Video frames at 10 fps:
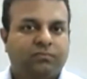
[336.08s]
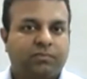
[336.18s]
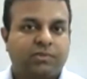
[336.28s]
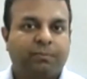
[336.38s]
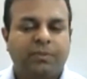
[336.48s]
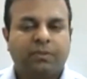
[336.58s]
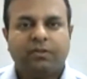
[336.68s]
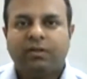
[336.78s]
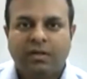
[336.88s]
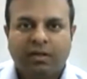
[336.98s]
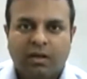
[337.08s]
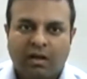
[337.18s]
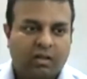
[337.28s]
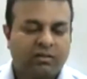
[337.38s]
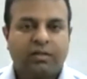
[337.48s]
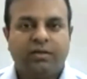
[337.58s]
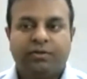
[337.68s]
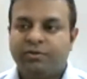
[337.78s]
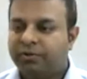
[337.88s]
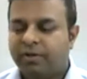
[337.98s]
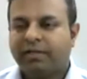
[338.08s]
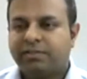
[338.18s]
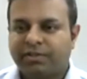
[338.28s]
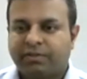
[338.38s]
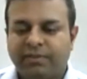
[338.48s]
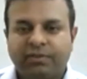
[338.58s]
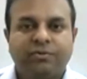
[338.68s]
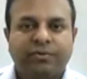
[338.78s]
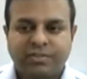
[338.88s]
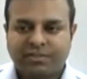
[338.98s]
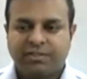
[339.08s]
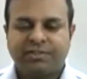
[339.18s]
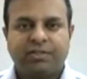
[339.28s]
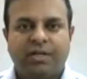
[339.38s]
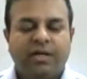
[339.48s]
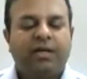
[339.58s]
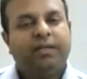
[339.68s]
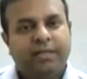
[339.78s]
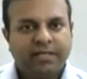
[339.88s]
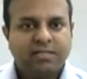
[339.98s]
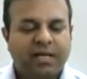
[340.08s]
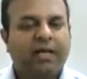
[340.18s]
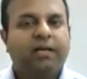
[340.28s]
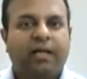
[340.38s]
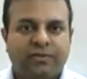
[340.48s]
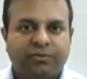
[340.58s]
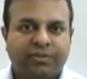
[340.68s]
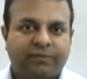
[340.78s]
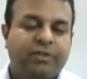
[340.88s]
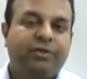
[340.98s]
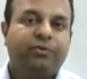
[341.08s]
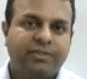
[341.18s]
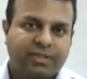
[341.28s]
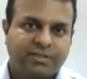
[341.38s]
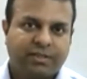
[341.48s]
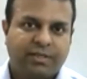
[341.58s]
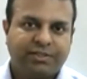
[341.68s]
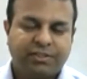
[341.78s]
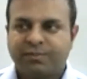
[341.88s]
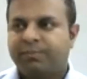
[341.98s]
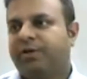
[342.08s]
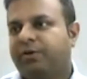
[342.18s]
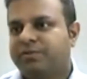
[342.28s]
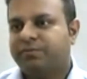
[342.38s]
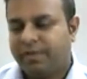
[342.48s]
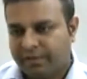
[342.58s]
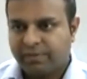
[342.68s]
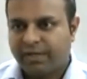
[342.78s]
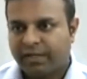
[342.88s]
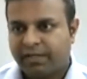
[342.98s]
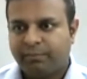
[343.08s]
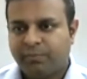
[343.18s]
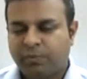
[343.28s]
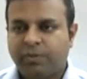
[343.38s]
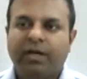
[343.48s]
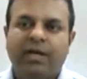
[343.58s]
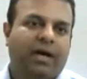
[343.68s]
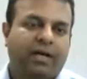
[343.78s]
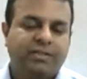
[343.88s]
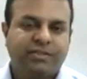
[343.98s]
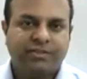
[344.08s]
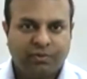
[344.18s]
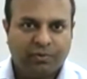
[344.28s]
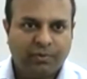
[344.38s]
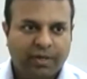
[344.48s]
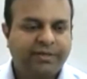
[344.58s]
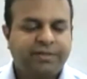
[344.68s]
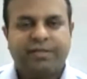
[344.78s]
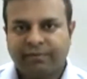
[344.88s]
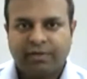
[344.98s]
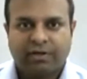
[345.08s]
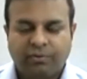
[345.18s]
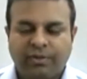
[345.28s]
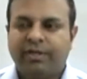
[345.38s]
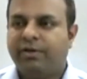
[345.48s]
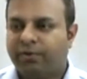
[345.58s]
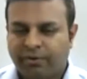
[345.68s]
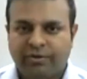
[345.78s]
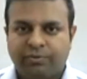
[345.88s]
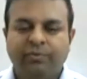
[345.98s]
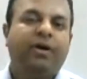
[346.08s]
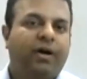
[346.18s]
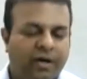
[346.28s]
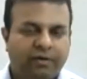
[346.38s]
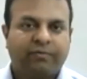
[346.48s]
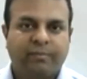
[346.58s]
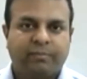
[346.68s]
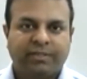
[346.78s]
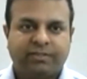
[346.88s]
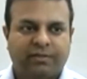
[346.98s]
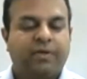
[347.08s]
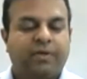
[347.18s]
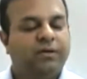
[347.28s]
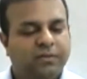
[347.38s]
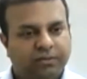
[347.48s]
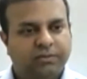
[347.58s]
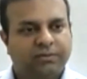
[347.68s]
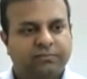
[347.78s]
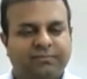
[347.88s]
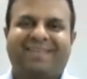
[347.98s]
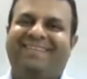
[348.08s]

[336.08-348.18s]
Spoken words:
Simple. Rather than, do you like traveling to tourist destination? Yes, I like to travel tourist destinations because whenever I get bored, I just go and travel around in order to unwind myself. Uh.